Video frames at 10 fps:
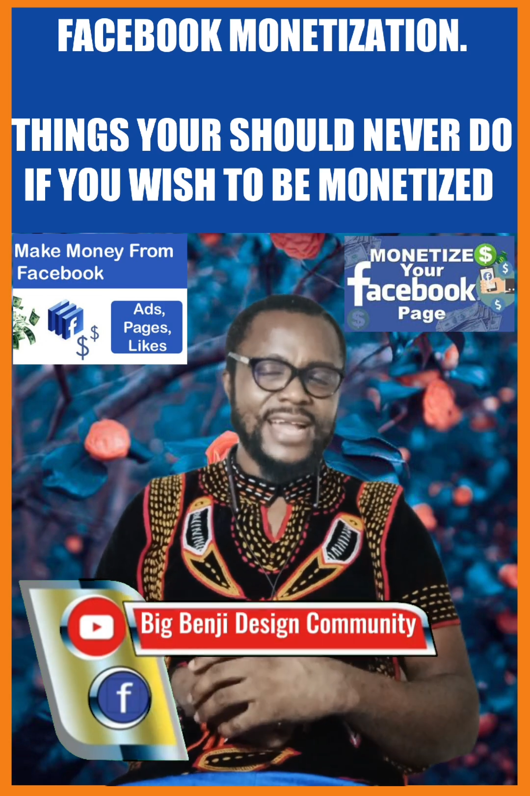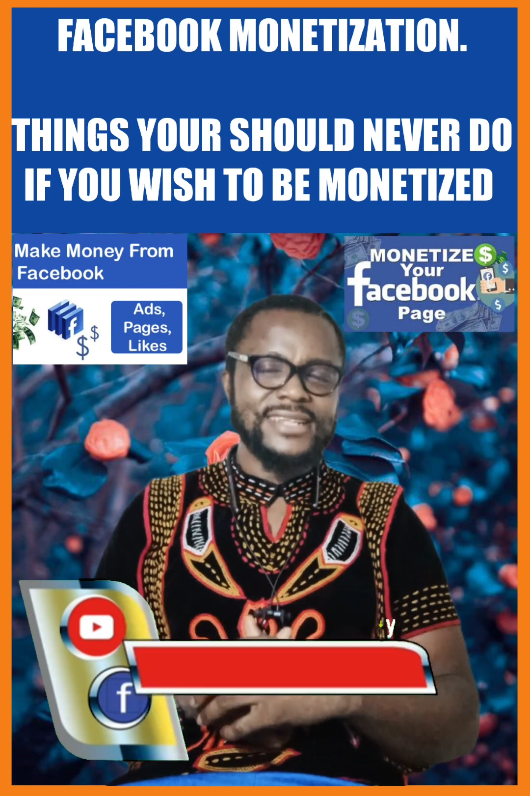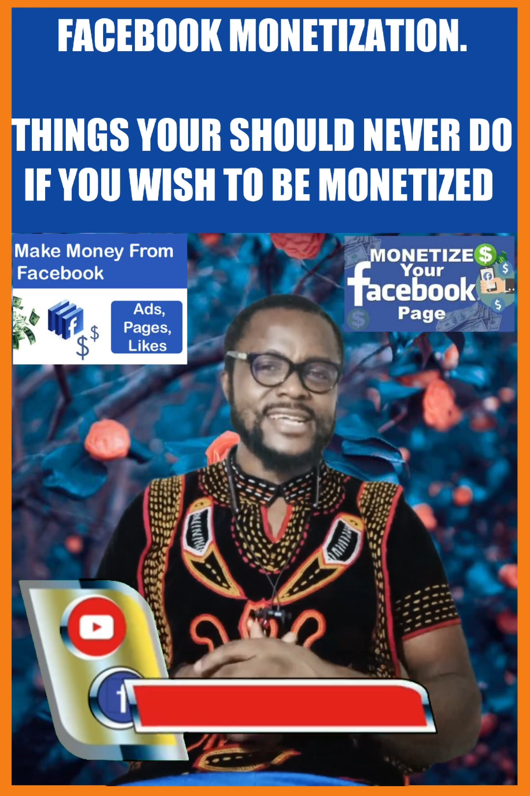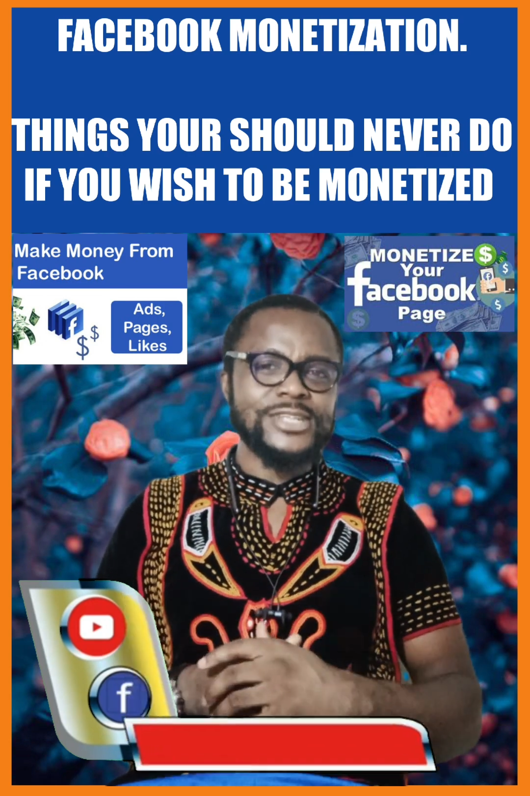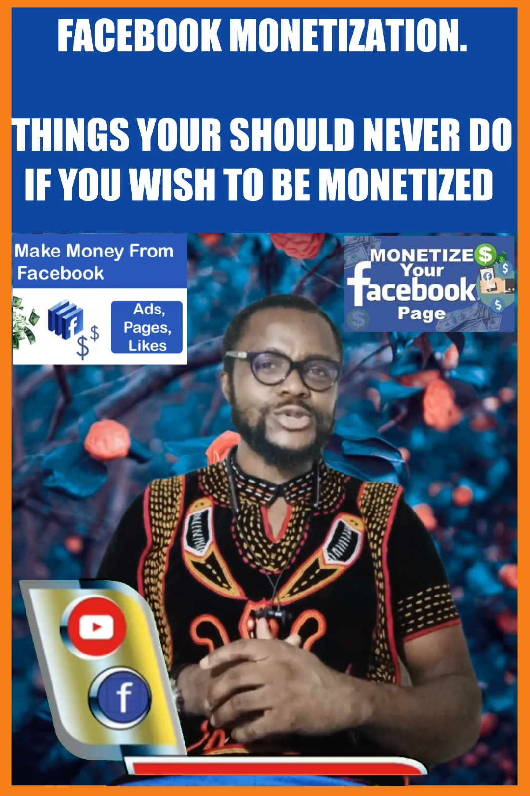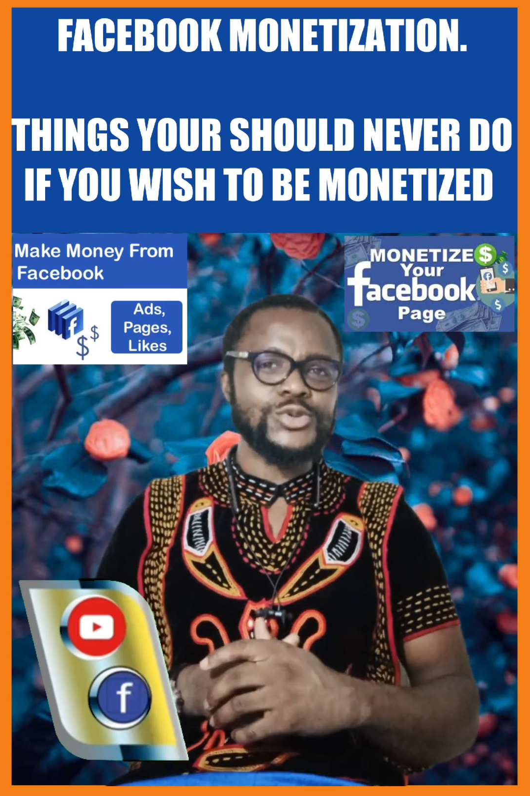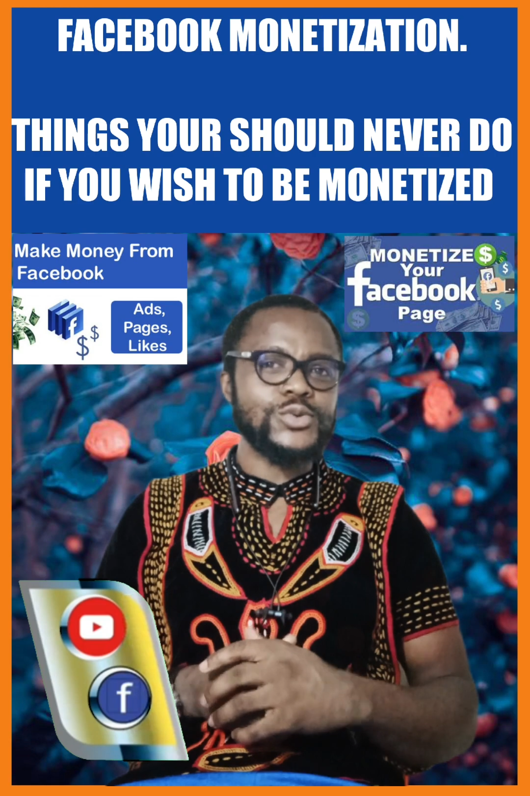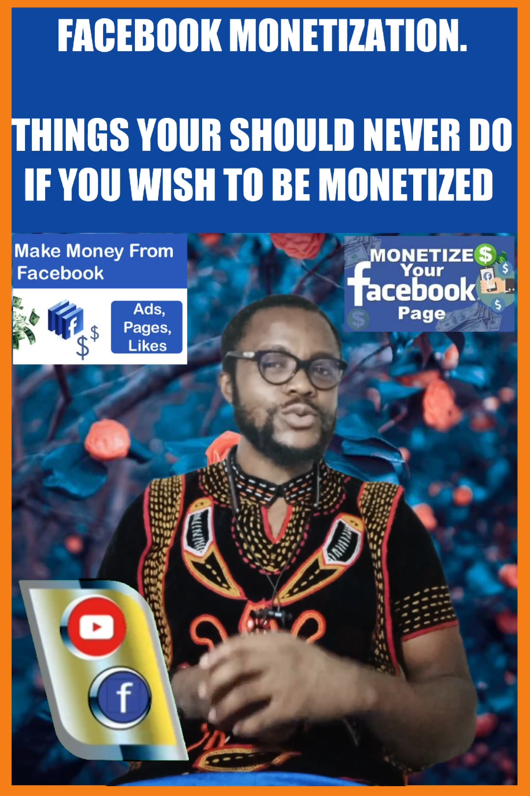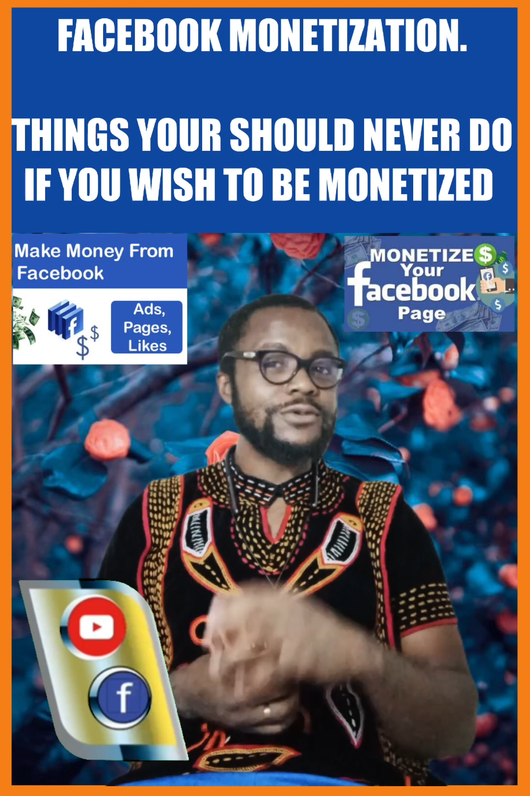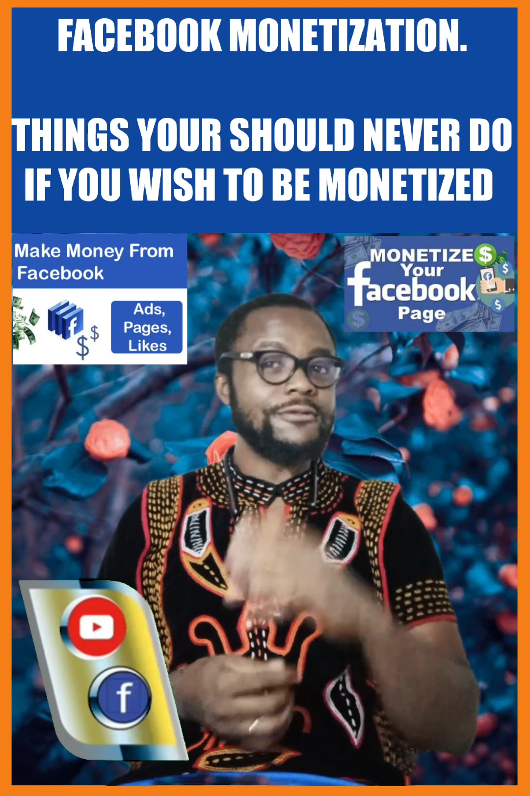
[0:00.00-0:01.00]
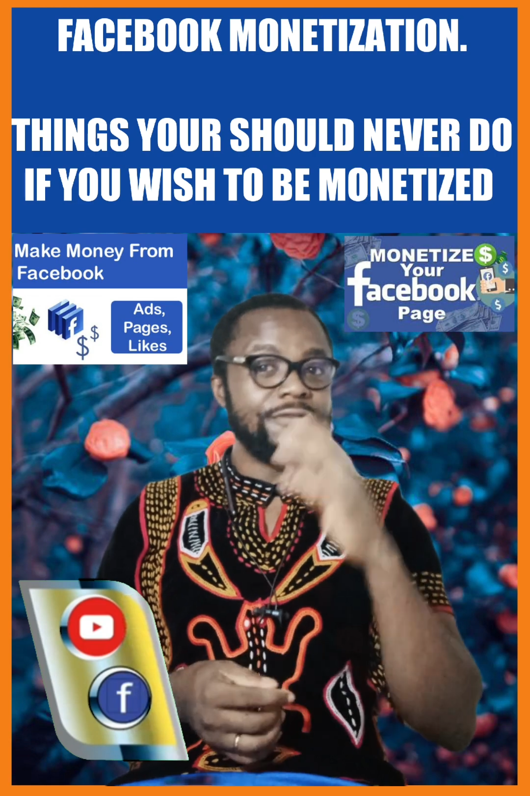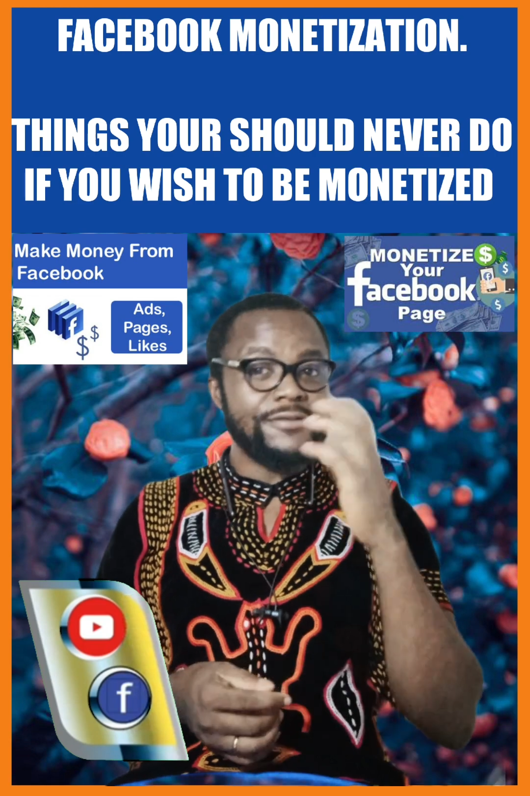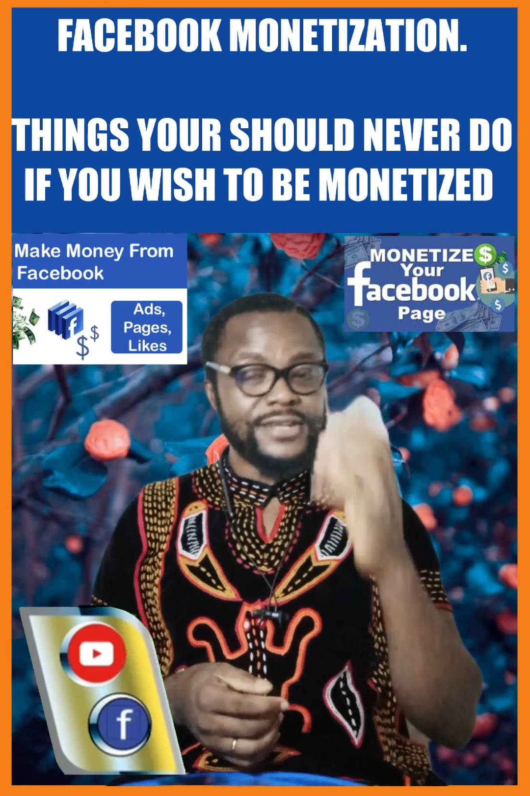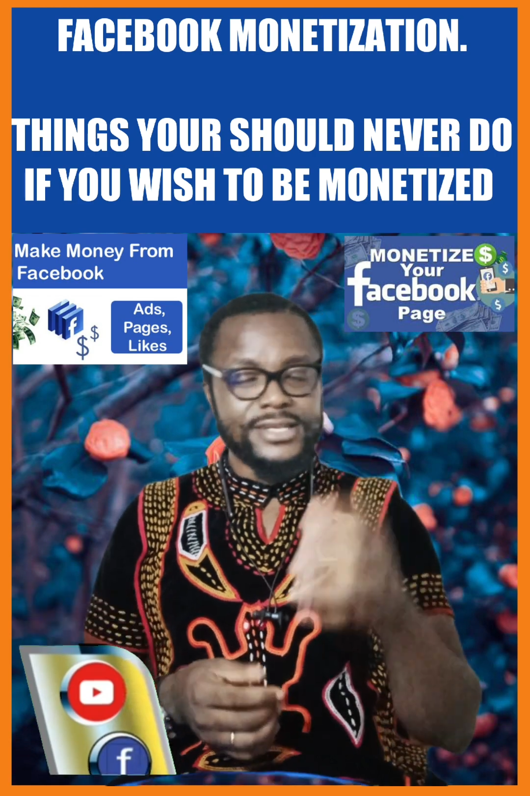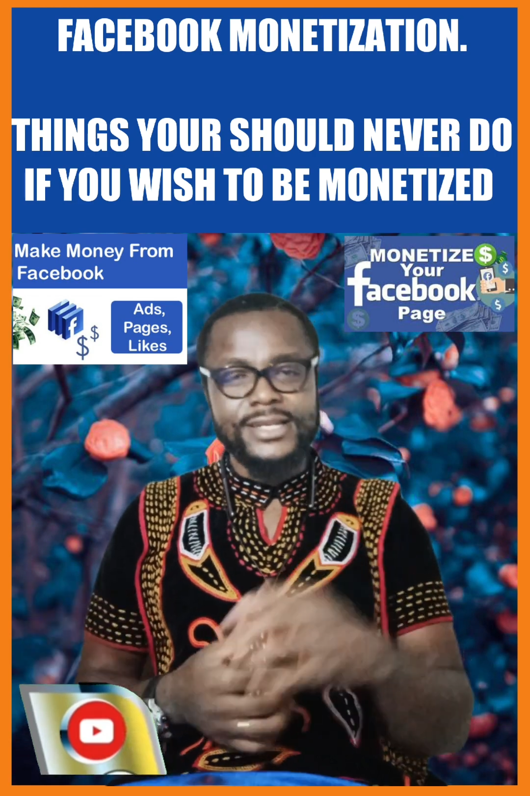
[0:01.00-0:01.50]
answer to you
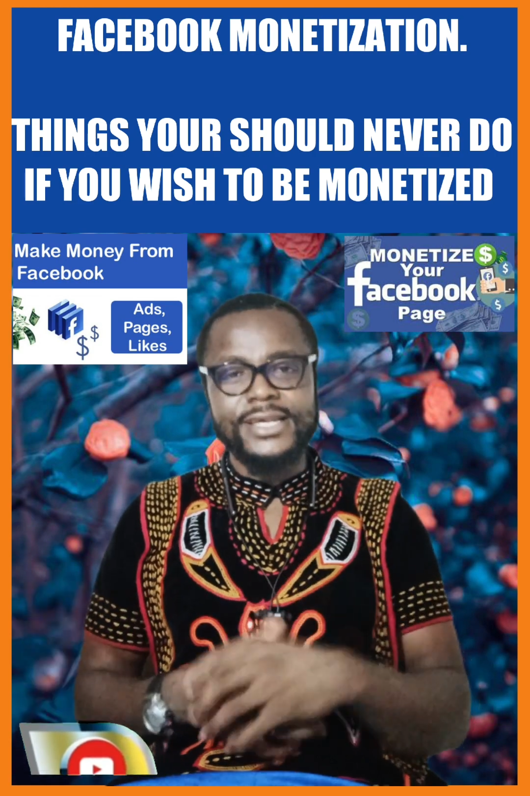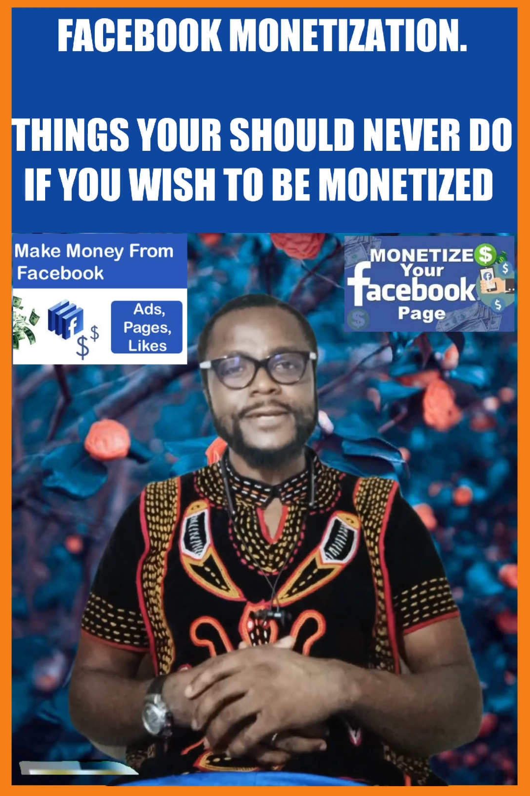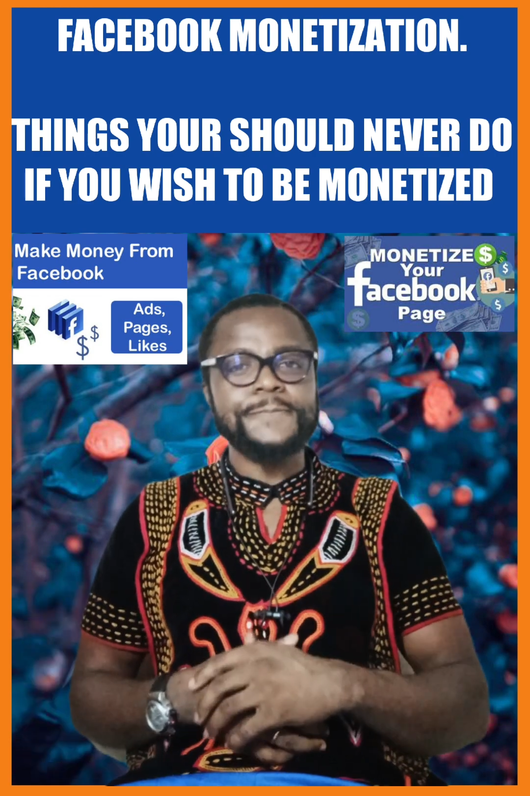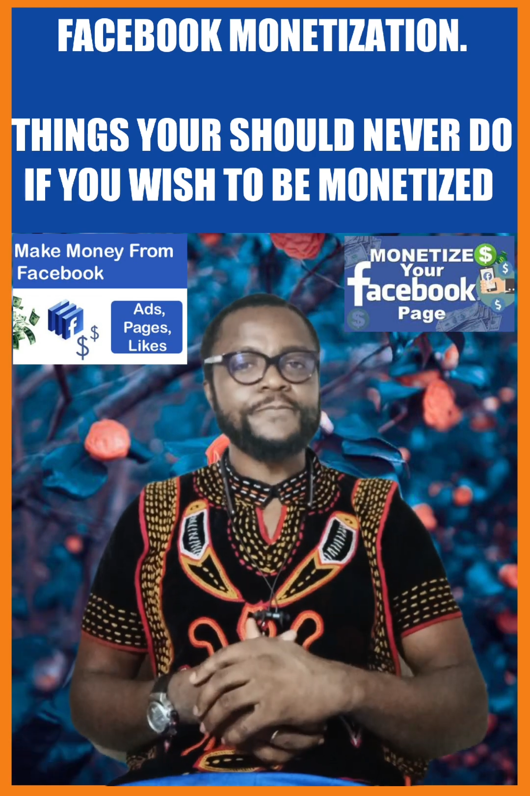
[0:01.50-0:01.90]
vividly.